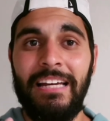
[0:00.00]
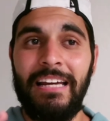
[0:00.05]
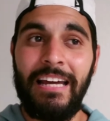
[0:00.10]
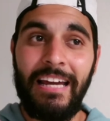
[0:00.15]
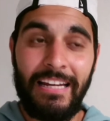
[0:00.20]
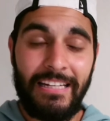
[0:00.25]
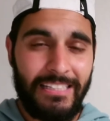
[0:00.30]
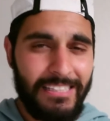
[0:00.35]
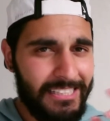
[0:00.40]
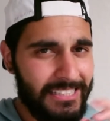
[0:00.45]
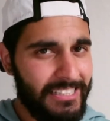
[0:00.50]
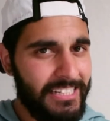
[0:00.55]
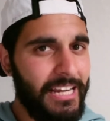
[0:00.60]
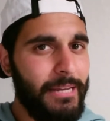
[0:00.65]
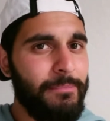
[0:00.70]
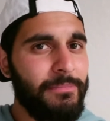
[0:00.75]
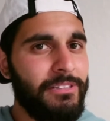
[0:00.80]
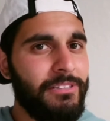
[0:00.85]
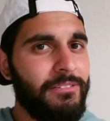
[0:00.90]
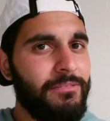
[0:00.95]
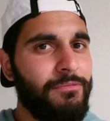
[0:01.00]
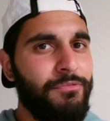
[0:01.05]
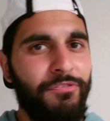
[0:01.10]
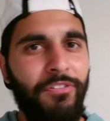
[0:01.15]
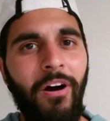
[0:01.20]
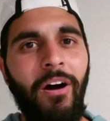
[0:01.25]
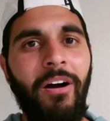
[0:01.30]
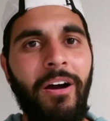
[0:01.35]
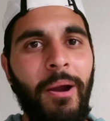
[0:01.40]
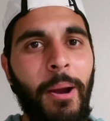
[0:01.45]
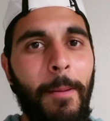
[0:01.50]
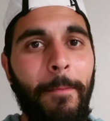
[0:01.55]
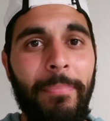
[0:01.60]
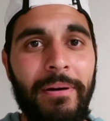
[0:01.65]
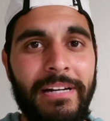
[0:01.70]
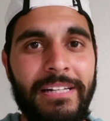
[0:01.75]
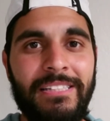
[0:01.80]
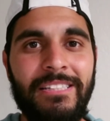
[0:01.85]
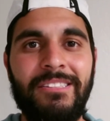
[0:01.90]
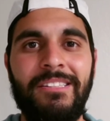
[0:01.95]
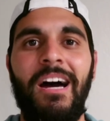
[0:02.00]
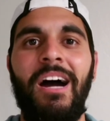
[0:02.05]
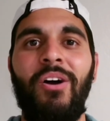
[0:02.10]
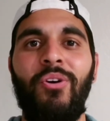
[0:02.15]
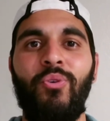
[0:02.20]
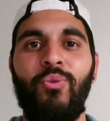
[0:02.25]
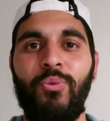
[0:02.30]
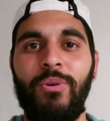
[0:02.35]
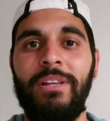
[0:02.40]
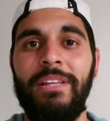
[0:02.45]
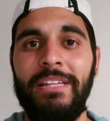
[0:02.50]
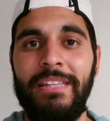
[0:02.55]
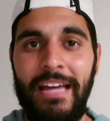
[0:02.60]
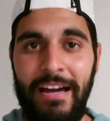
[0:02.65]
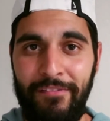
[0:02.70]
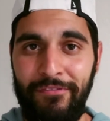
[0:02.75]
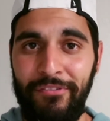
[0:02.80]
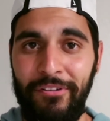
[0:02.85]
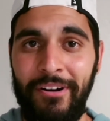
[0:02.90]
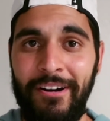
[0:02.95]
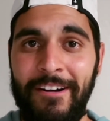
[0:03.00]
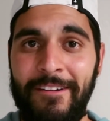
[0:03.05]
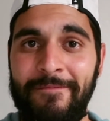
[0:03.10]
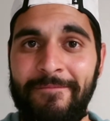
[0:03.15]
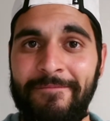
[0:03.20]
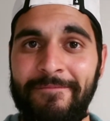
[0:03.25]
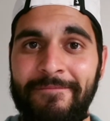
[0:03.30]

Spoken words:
it seems far, but it's not really that far.